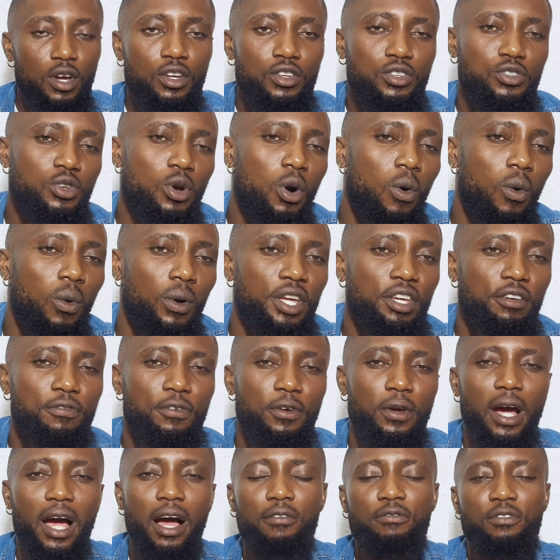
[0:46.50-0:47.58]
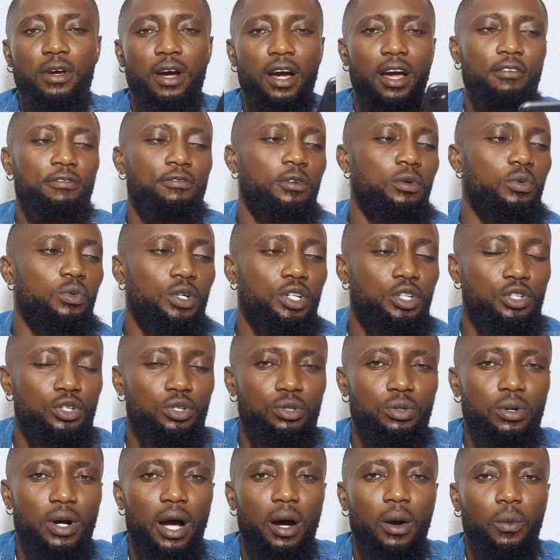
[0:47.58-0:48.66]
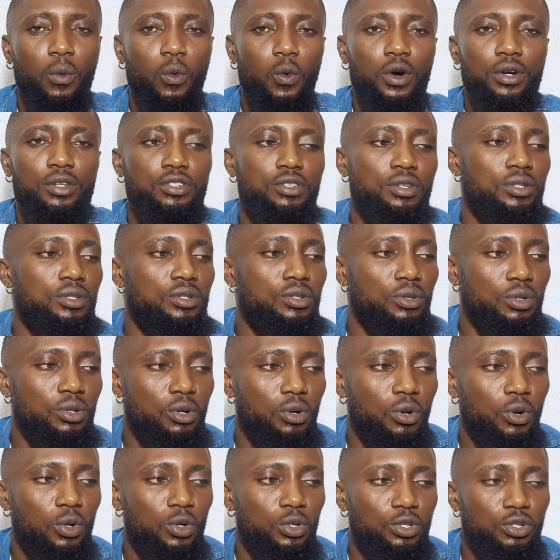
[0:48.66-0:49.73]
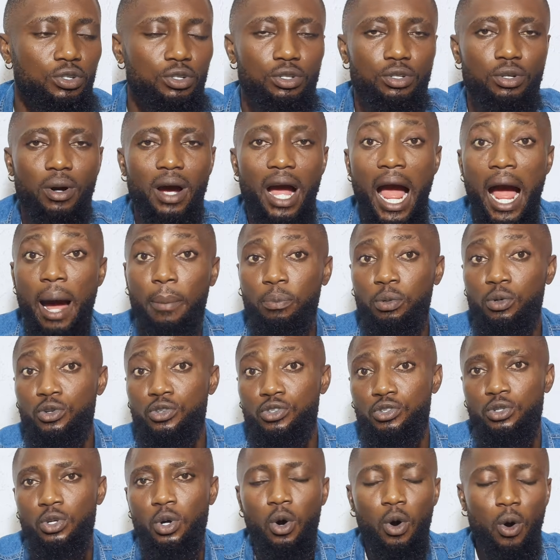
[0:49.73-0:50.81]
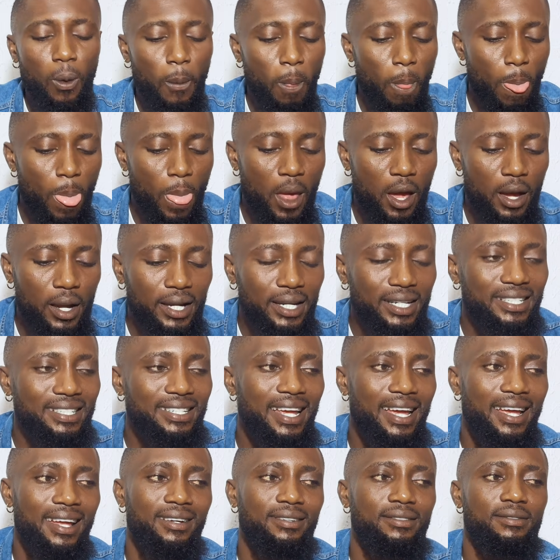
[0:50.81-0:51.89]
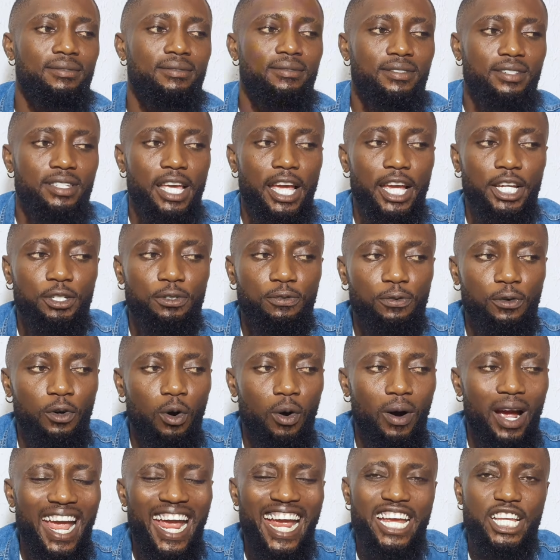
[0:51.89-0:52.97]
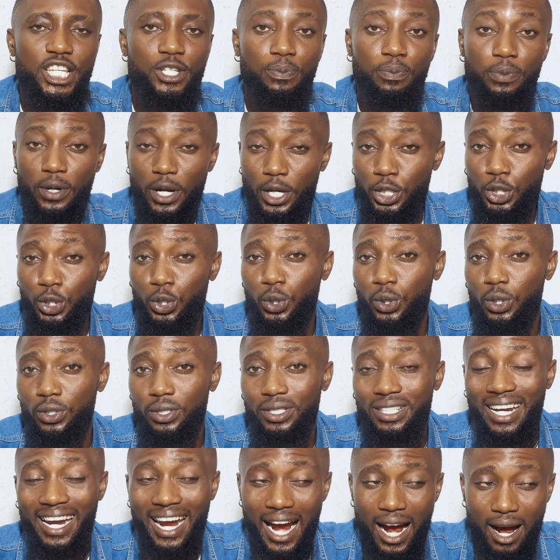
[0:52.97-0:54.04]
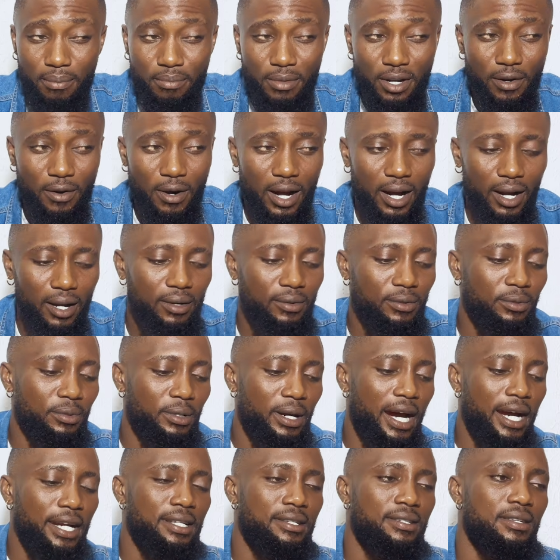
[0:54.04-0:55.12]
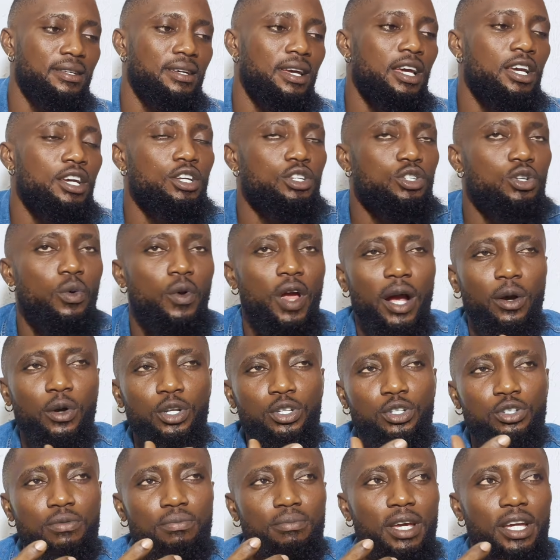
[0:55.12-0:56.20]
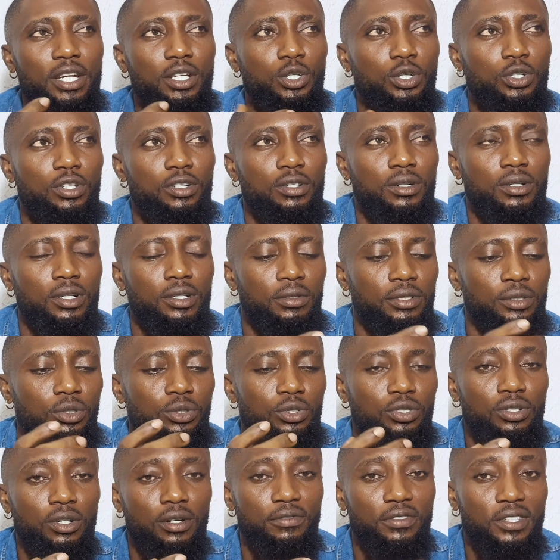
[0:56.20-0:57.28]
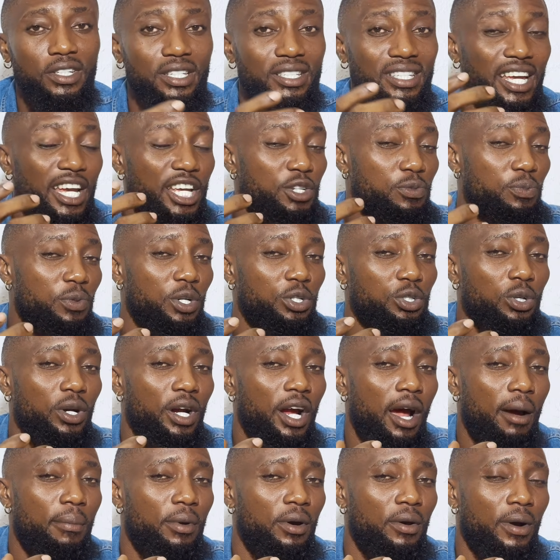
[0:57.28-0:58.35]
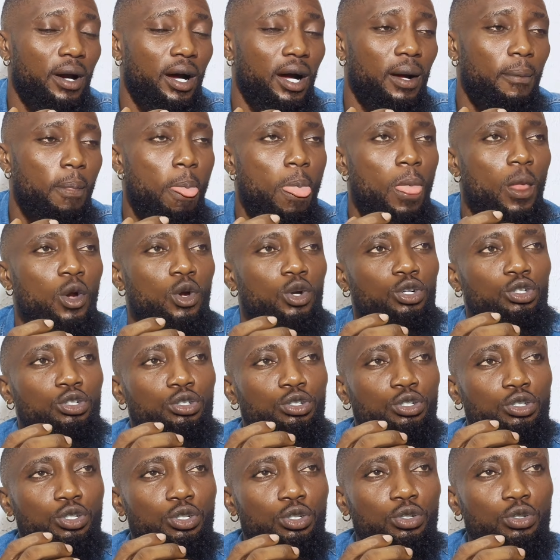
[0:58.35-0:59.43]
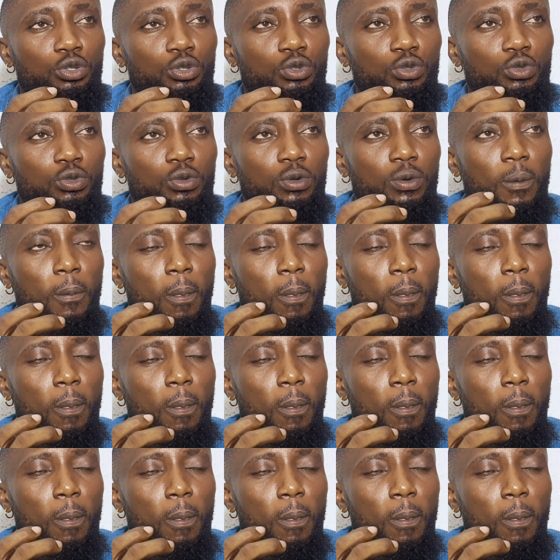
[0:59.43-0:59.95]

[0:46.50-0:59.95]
So if you have your iPhone with you, I want you to go to your Apple Store, then search for Xpression Camera, right? So we are going to make use of this Xpression Camera to